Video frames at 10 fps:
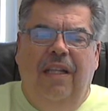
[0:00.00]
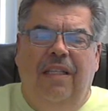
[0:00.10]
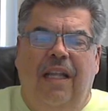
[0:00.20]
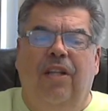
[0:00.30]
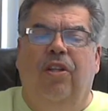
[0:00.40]

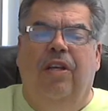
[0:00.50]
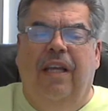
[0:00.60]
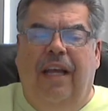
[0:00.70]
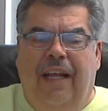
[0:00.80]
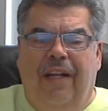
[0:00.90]
Then look
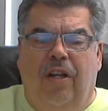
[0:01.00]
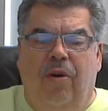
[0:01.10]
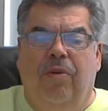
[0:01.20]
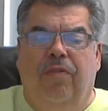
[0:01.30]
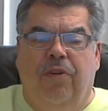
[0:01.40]
at
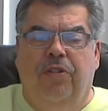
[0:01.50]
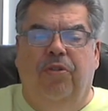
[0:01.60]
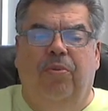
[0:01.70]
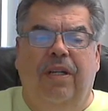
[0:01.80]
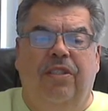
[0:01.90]
go to verse
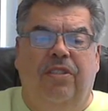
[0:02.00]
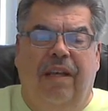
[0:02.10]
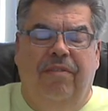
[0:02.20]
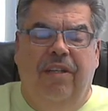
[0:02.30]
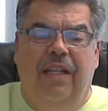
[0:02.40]

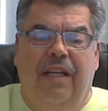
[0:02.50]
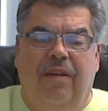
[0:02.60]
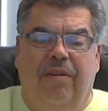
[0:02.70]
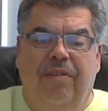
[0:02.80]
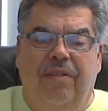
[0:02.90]
27
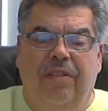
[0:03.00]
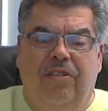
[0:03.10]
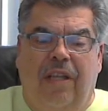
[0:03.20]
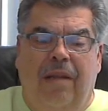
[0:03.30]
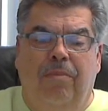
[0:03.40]
now
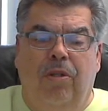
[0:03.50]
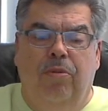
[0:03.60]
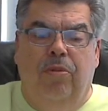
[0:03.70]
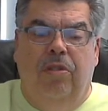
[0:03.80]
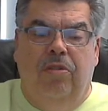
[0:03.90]
saying
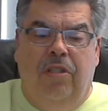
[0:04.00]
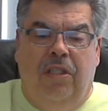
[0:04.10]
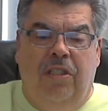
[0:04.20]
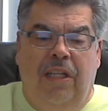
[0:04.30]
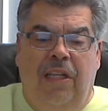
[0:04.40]
Luke
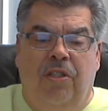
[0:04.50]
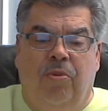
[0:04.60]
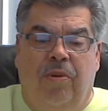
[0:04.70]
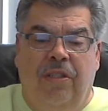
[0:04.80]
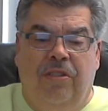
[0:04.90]
16
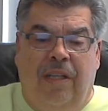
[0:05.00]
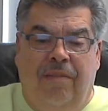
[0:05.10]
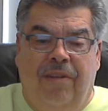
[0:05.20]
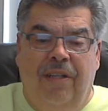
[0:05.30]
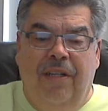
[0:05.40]

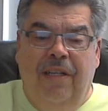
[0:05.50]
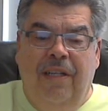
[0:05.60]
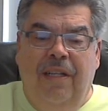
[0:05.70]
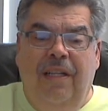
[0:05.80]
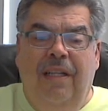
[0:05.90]
27,
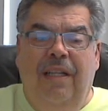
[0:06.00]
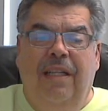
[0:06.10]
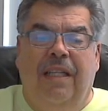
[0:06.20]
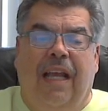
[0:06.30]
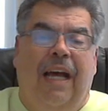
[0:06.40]

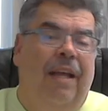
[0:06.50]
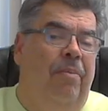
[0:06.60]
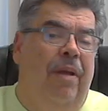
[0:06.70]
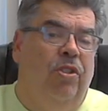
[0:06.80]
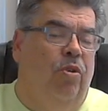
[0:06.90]
the guy
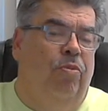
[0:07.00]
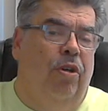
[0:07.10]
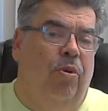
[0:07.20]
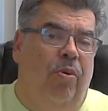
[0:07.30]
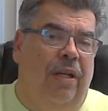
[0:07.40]
makes a
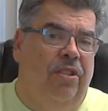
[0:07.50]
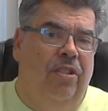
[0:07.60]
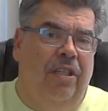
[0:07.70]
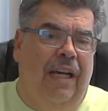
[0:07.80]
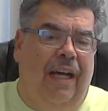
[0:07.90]
request to
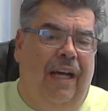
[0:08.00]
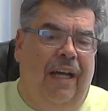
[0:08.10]
God.